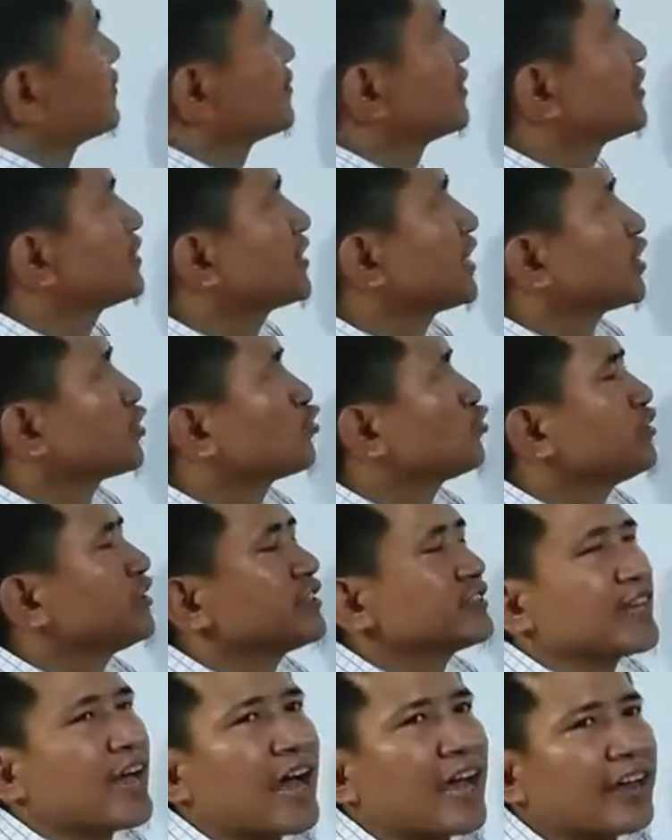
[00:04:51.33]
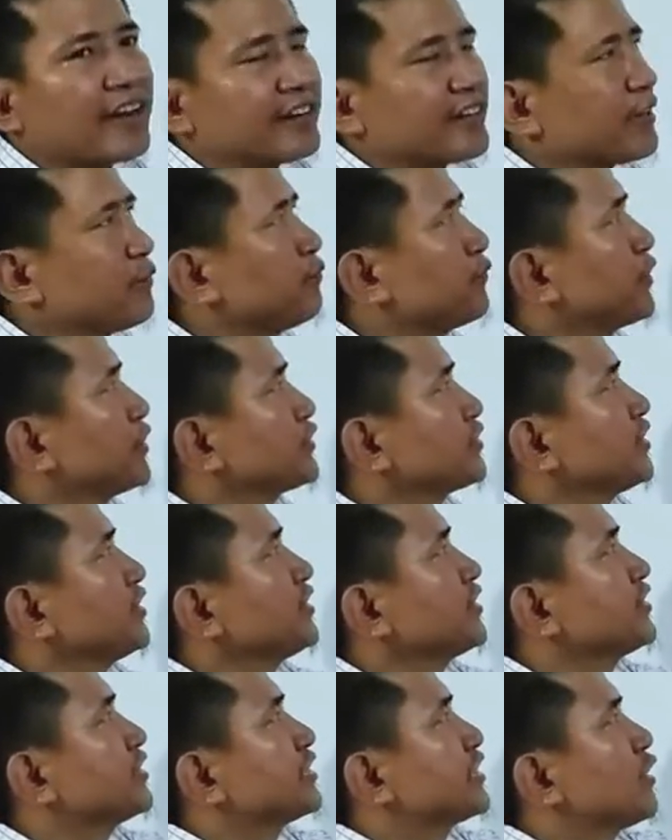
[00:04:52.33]
Theta 2 is higher temperature,
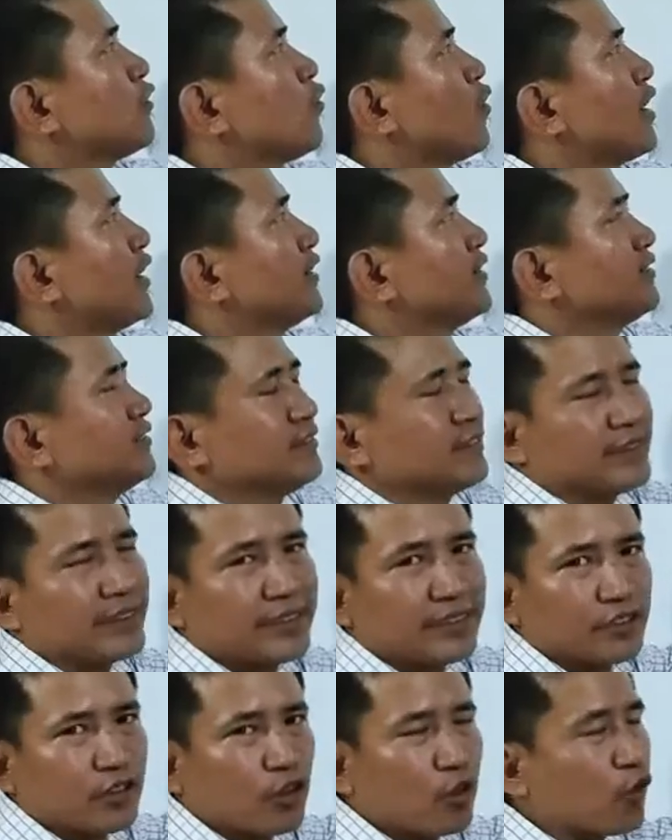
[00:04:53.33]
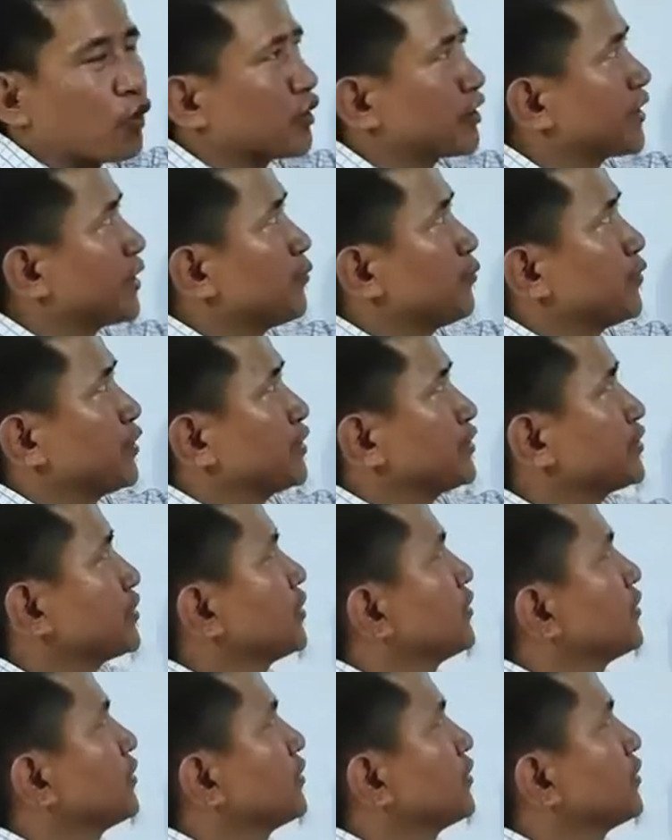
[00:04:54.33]
theta 1 is lower temperature.